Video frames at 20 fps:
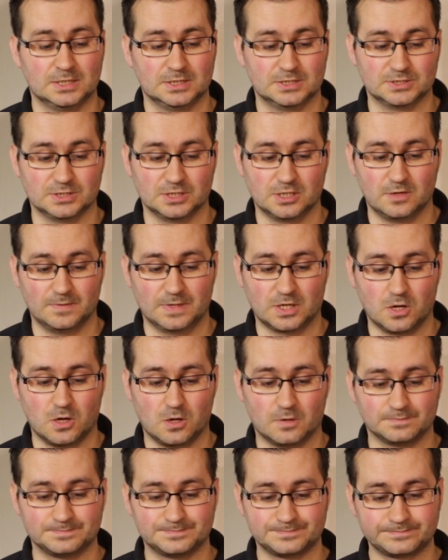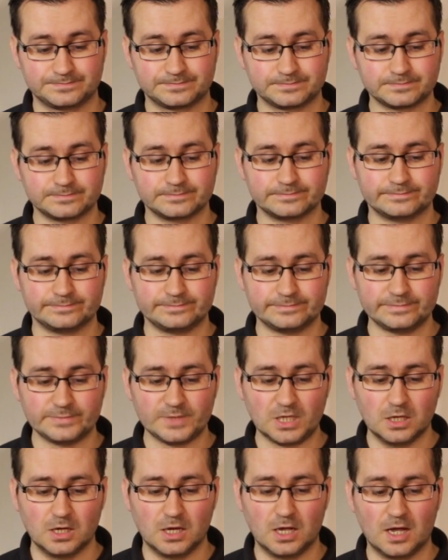So there we go.
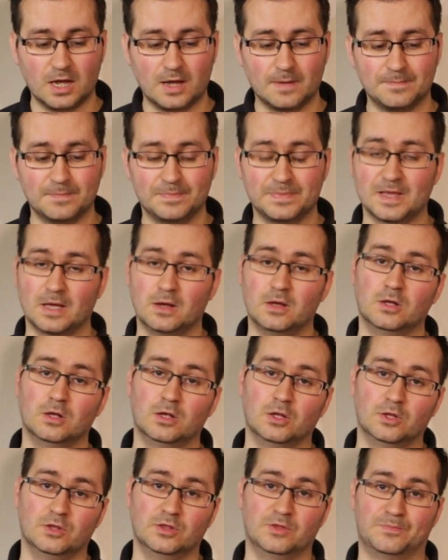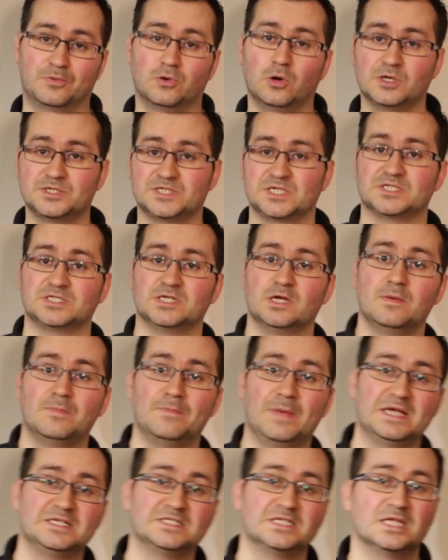The processor
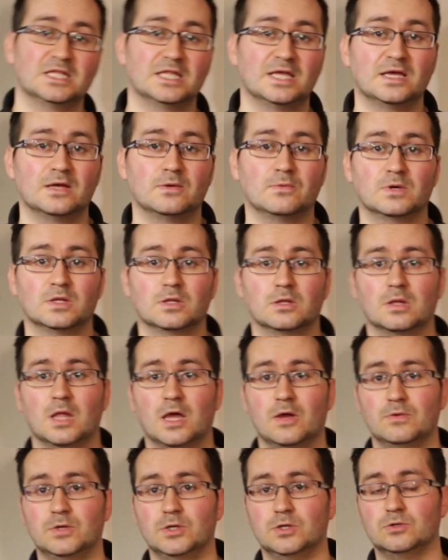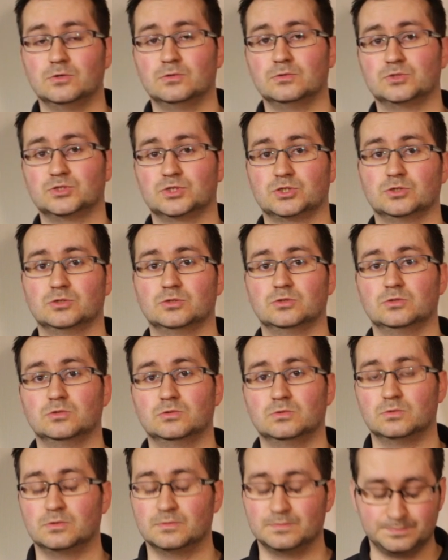basically will allow you
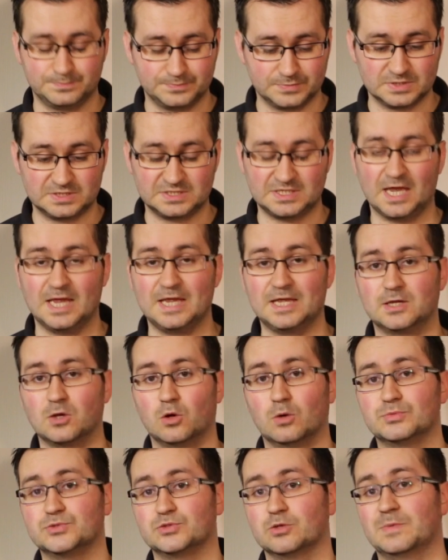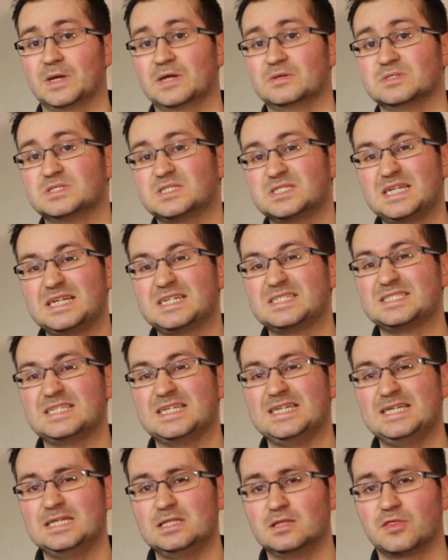to take up to about
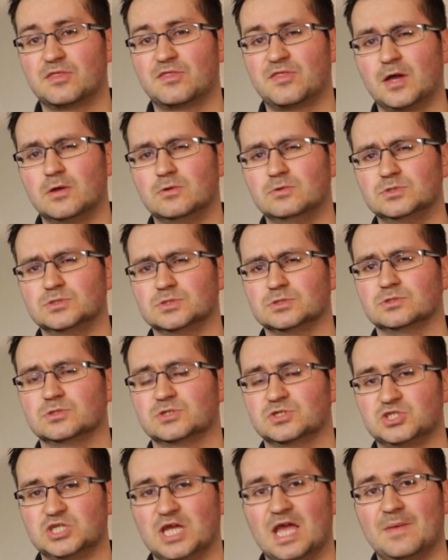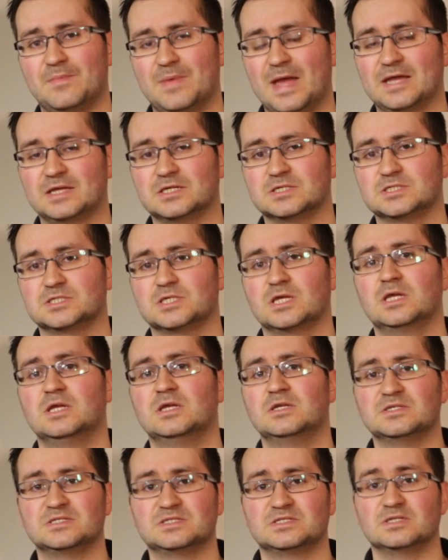16,000 JPEGs
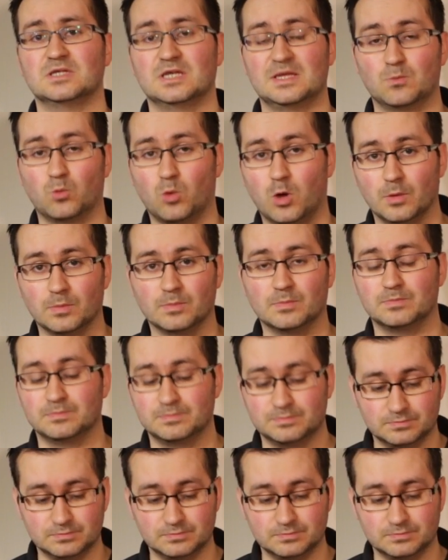in one